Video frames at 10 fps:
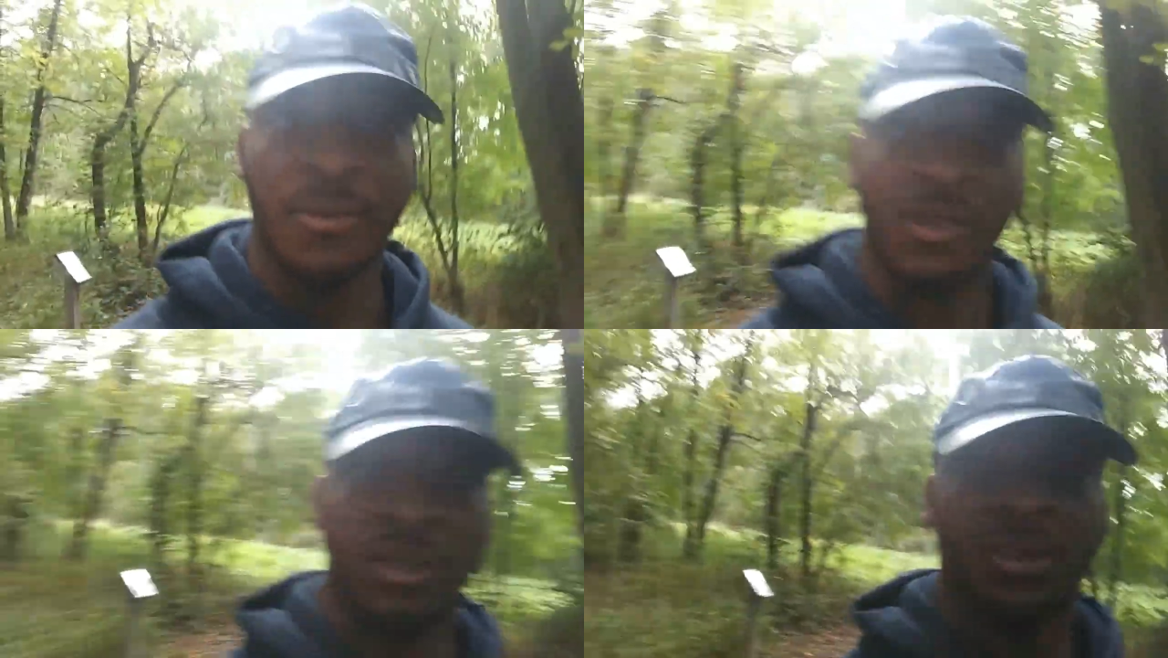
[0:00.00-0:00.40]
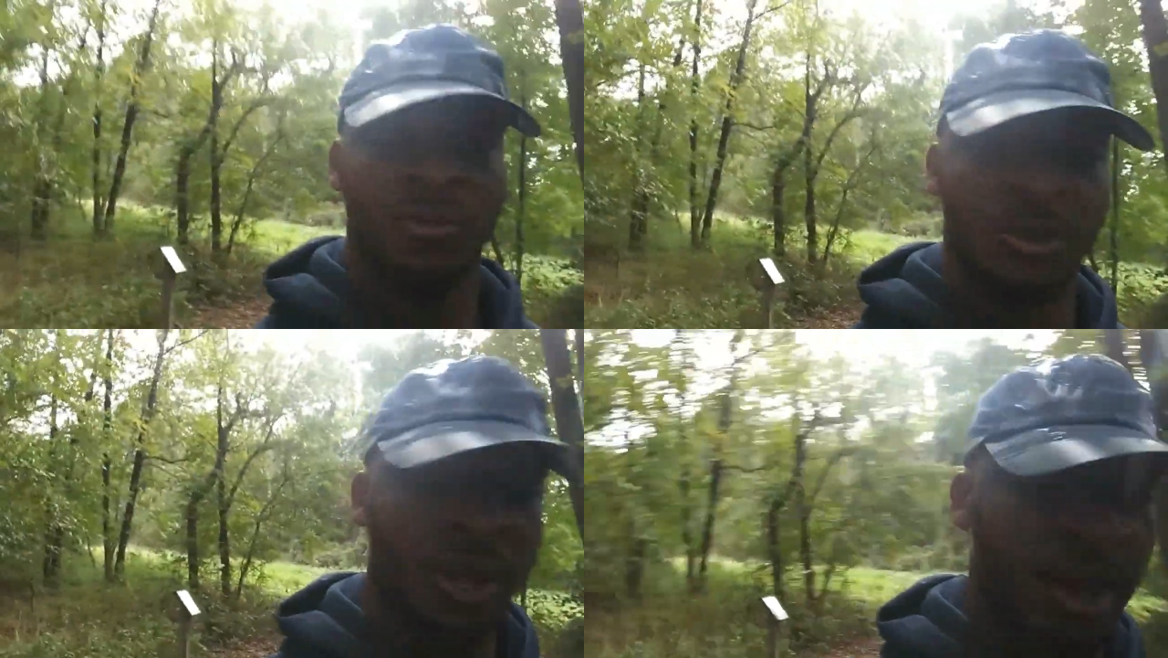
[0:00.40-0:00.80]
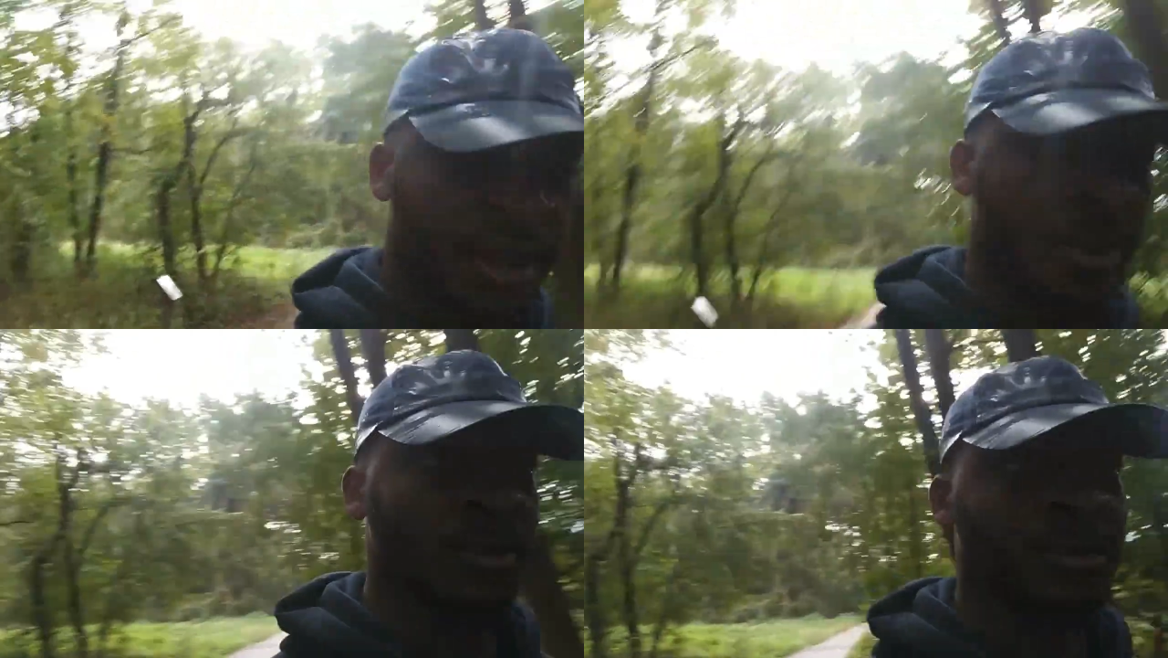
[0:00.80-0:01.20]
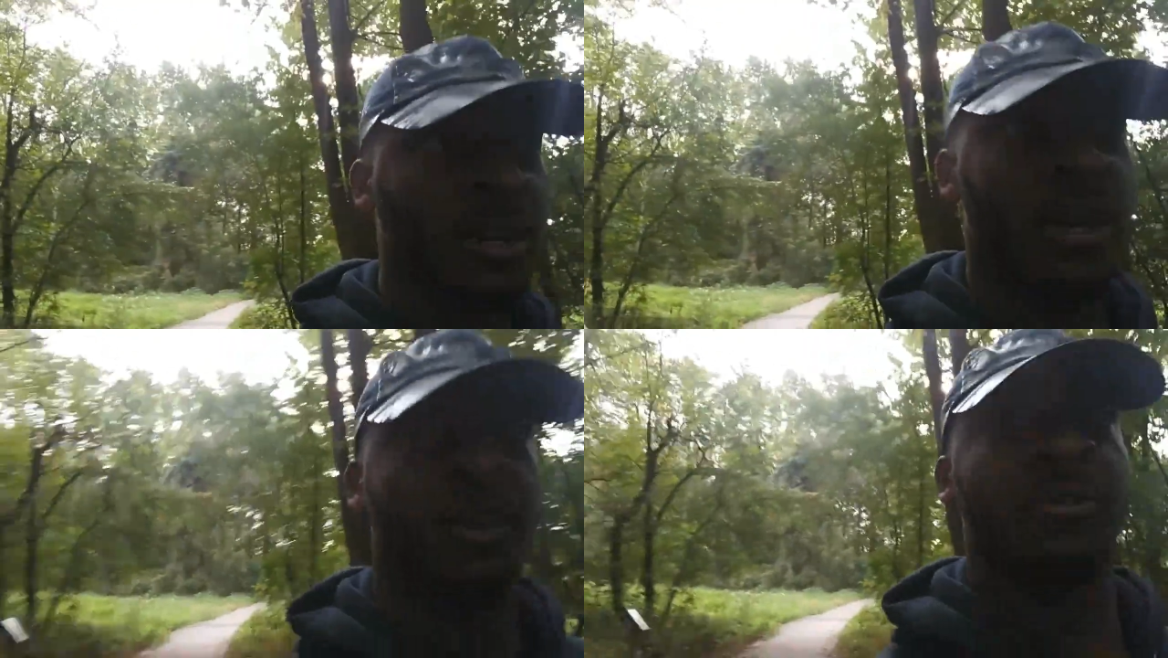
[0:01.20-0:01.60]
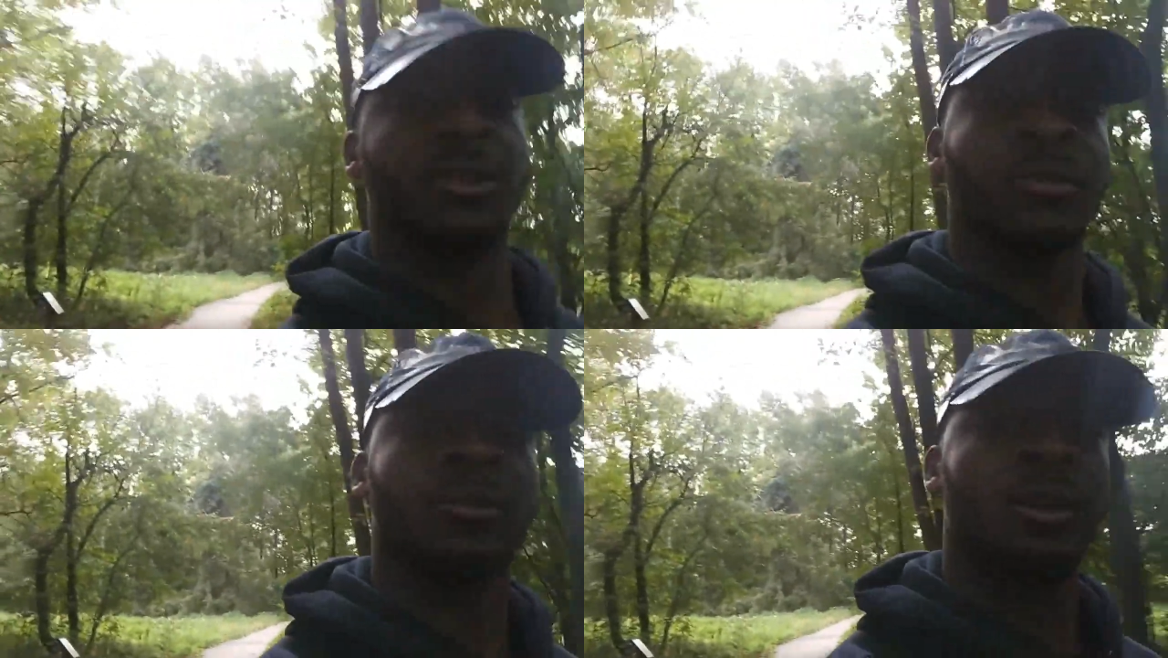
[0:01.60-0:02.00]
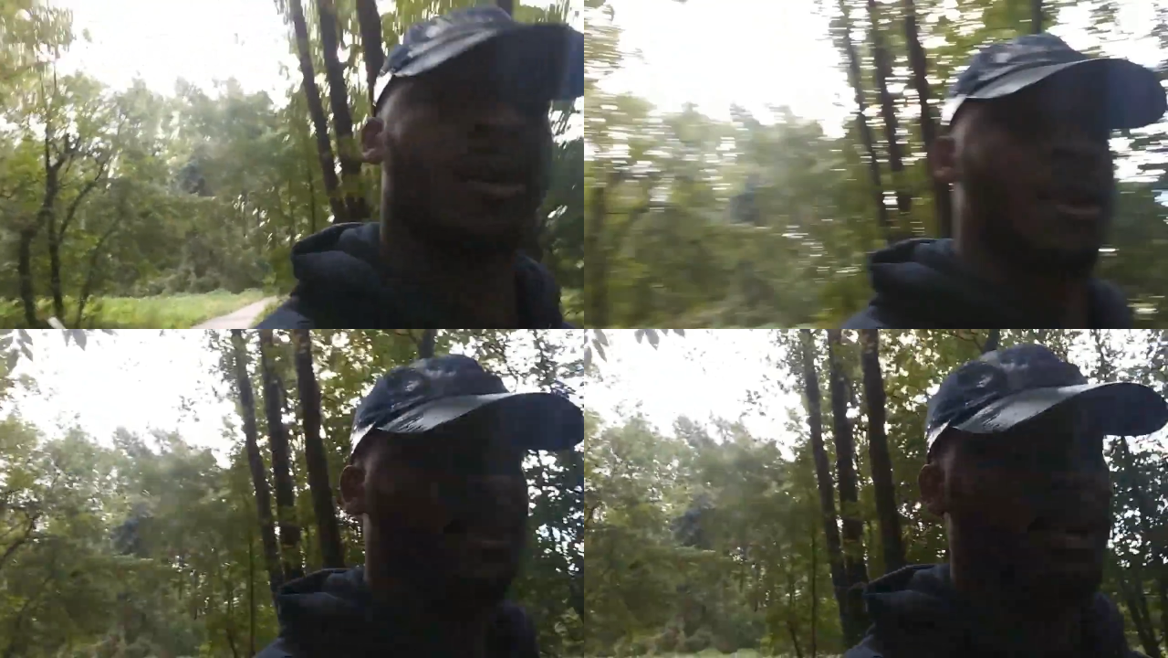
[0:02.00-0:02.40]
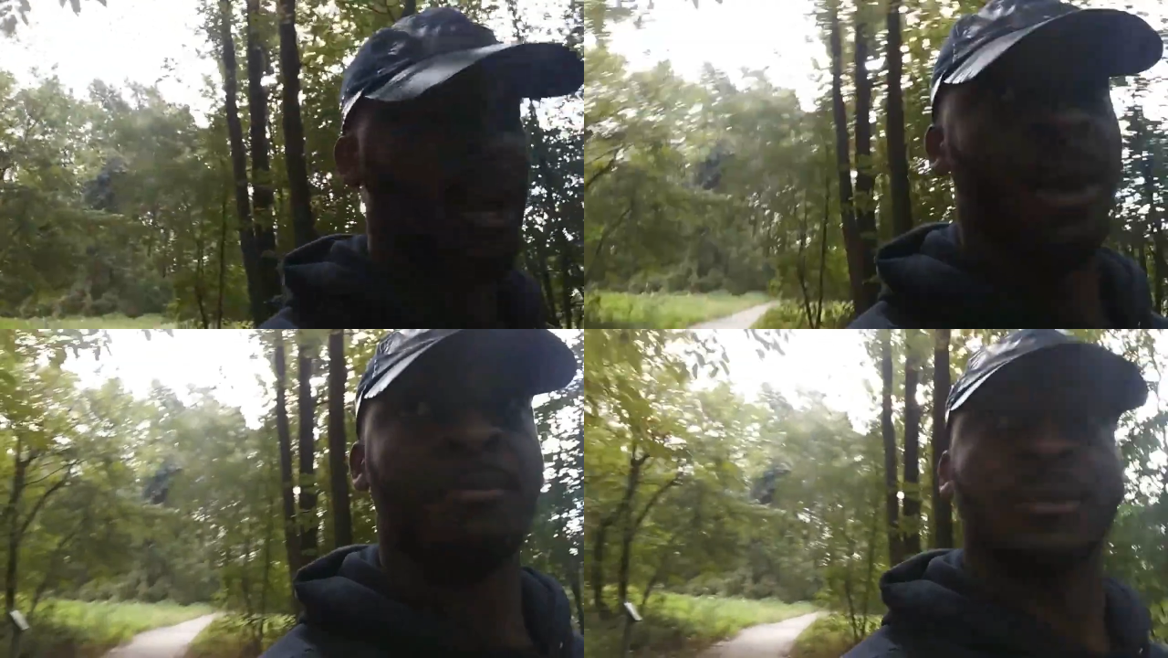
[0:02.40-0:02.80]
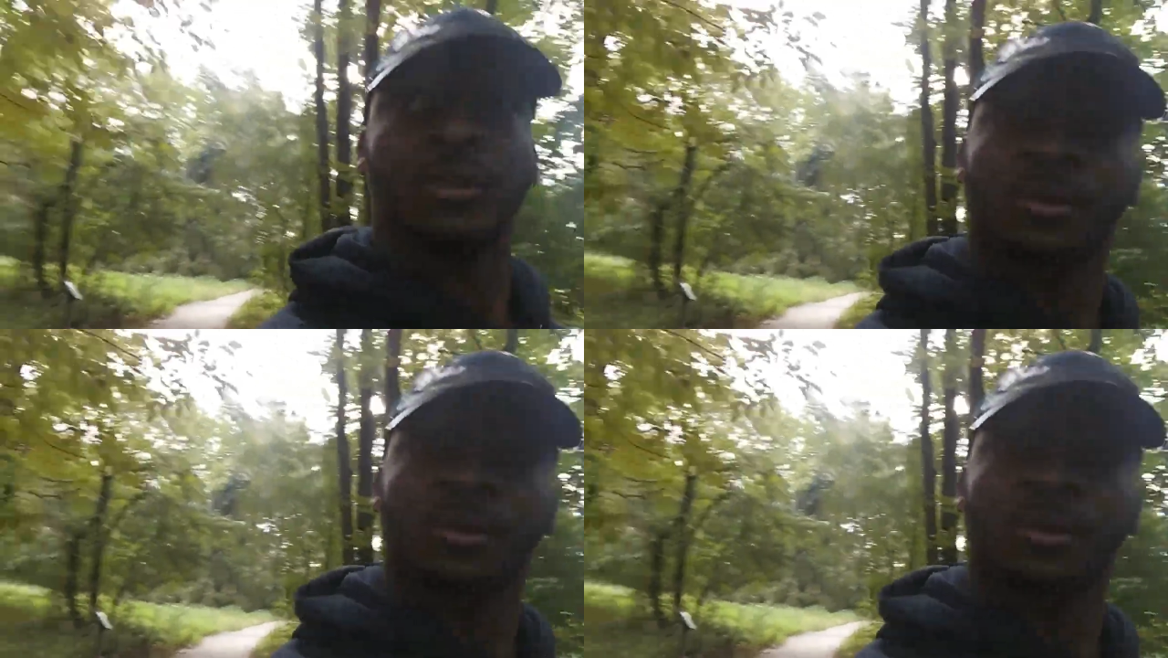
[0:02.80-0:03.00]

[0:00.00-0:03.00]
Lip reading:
(no speaker visible)